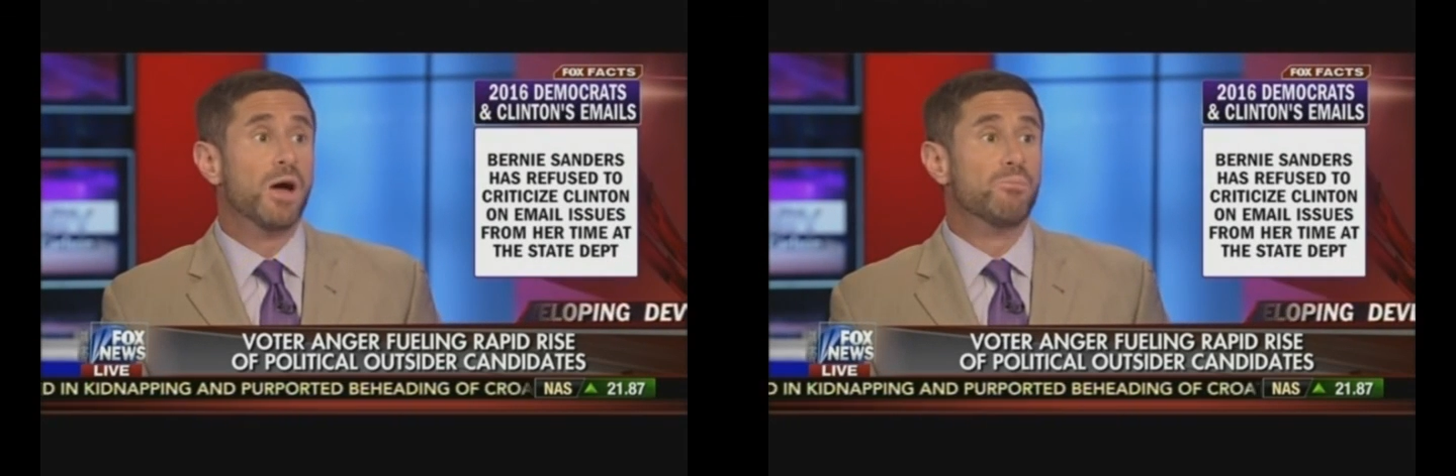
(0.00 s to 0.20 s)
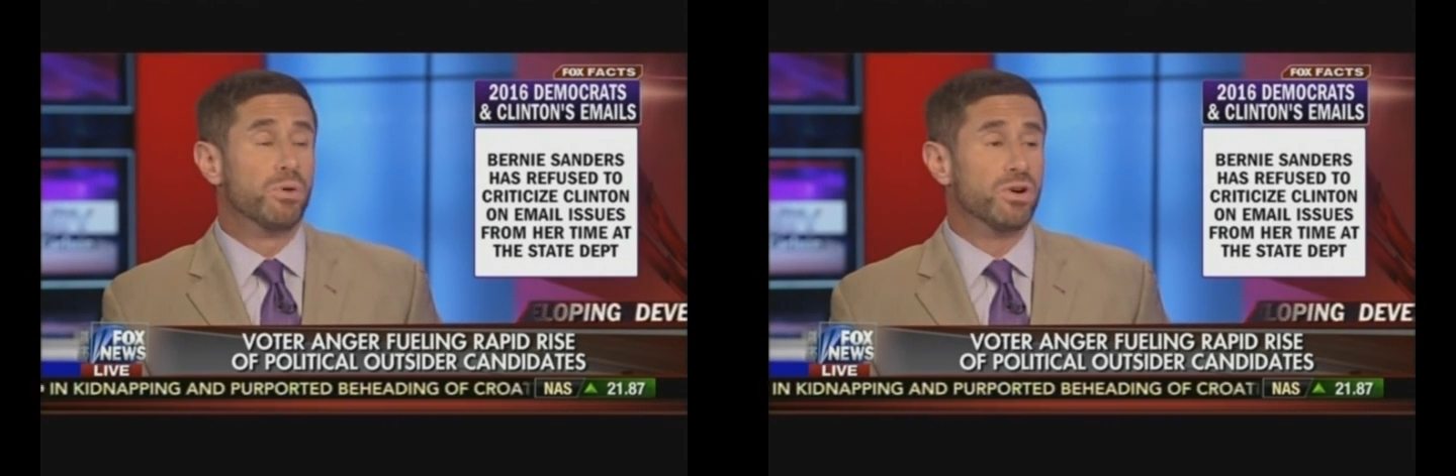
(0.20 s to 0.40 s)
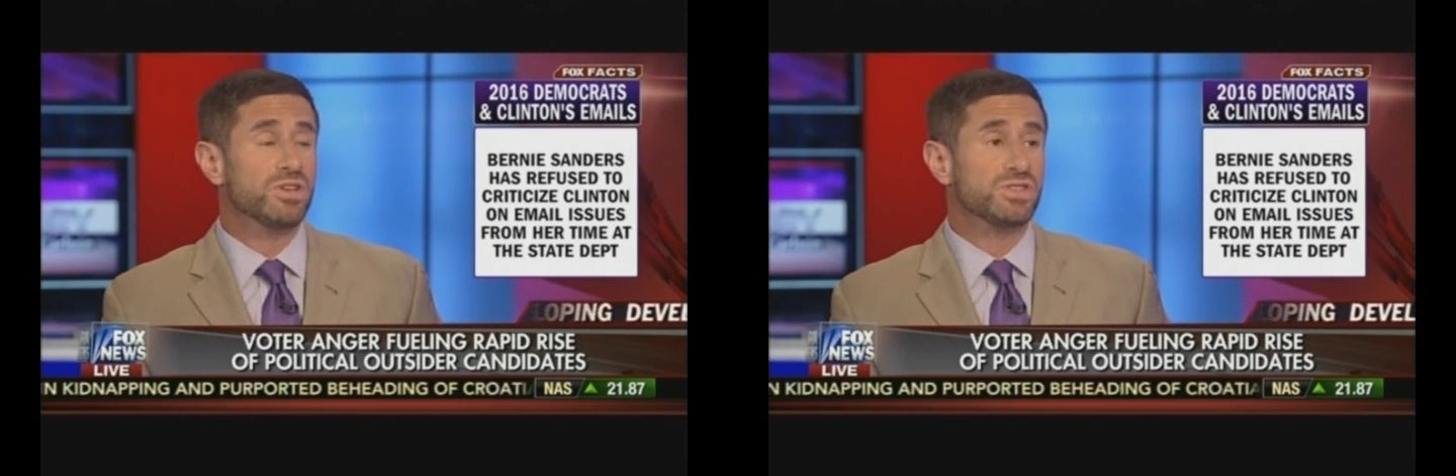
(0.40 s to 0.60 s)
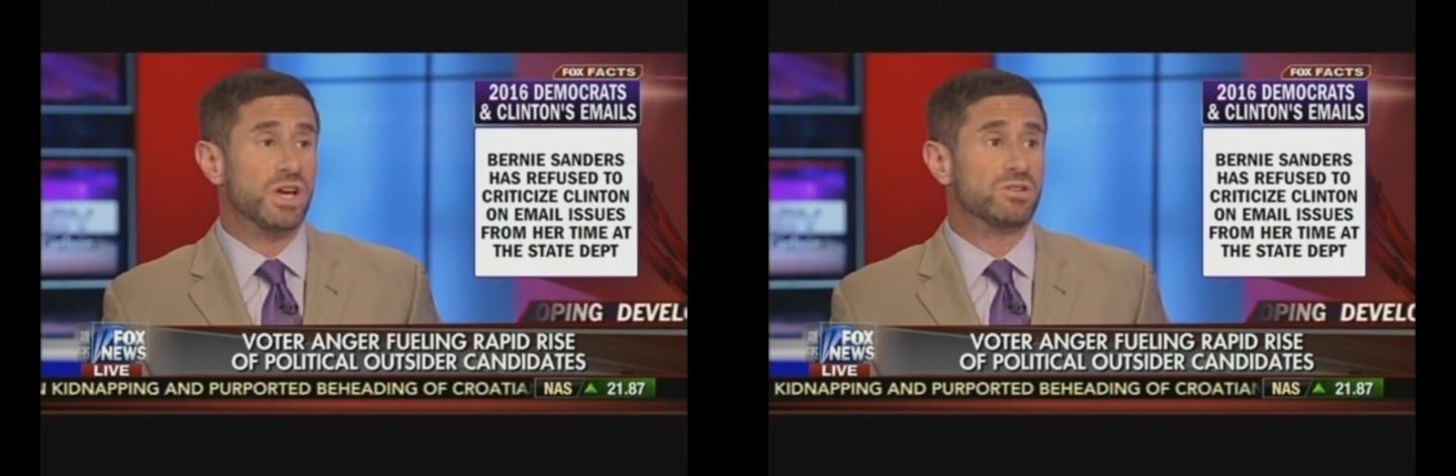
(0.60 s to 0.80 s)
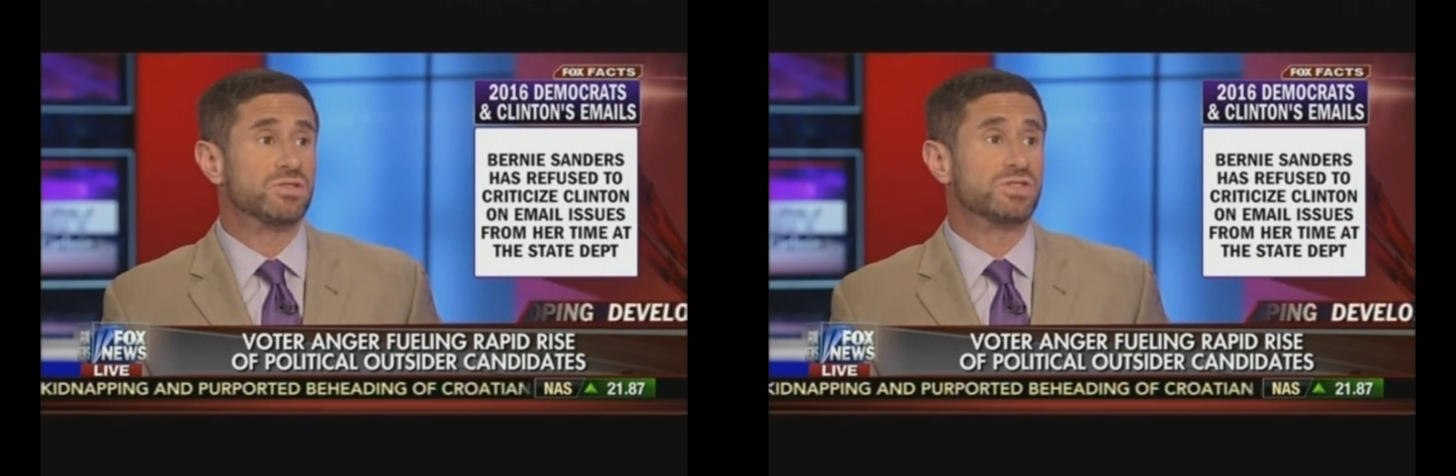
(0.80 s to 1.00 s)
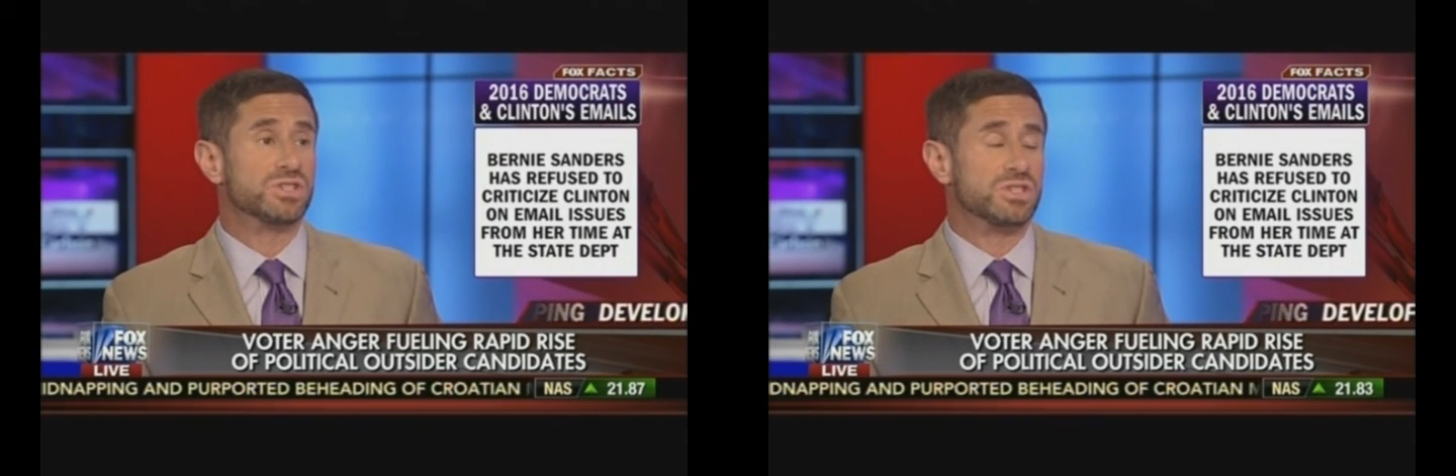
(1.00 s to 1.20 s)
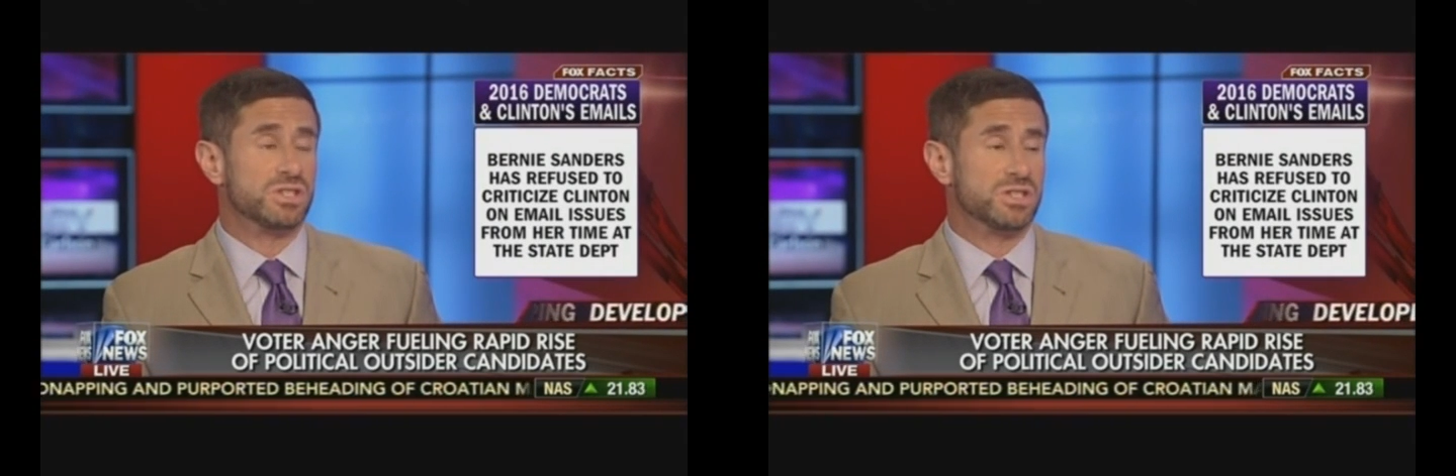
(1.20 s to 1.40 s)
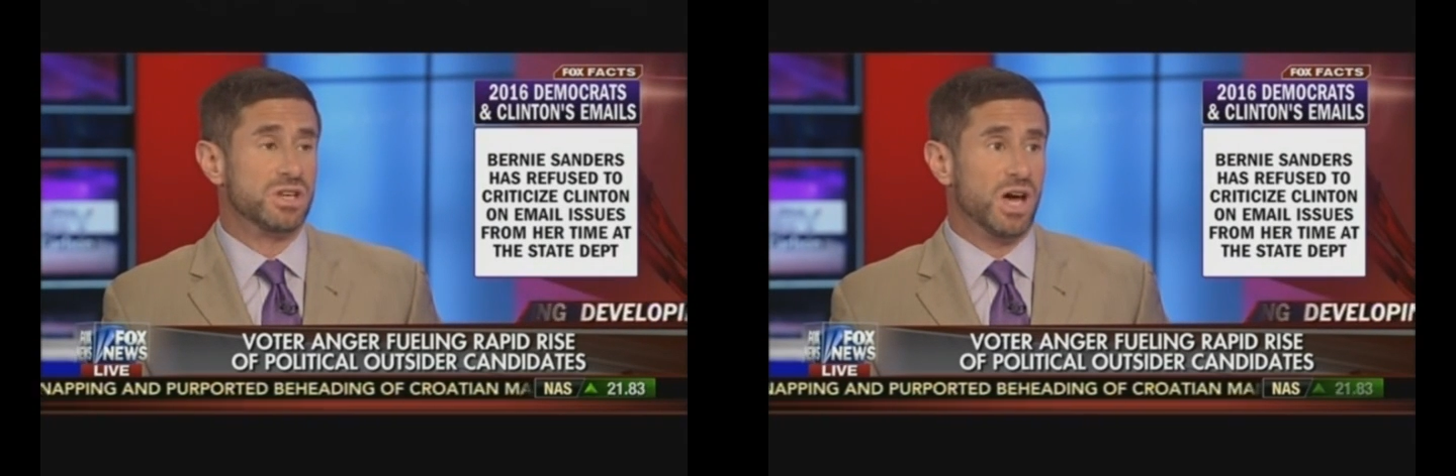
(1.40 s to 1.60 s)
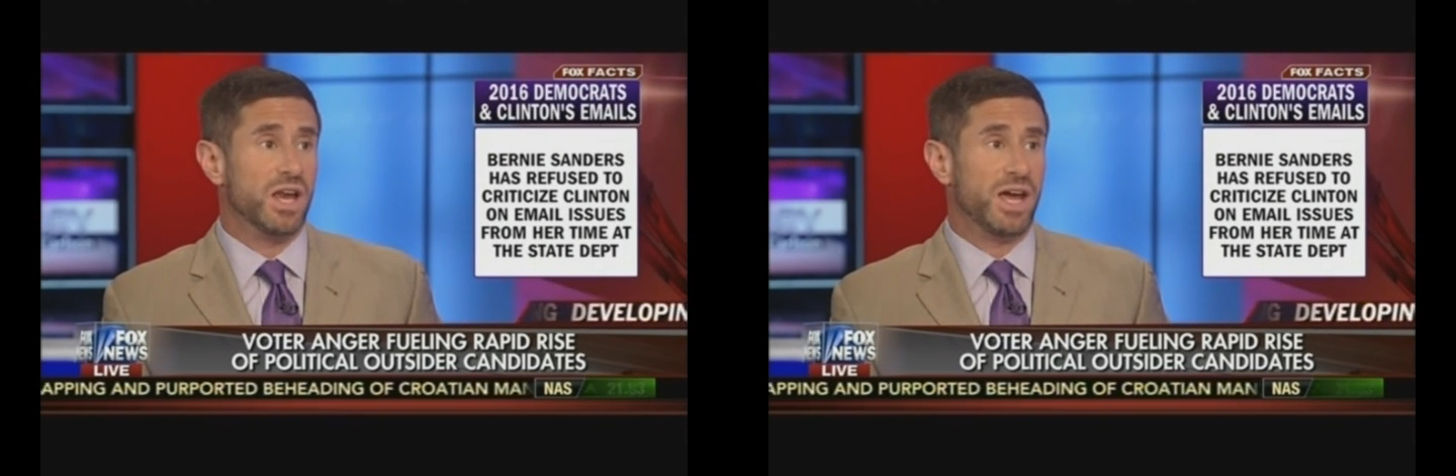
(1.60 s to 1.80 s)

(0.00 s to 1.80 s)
Bernie Sanders just does not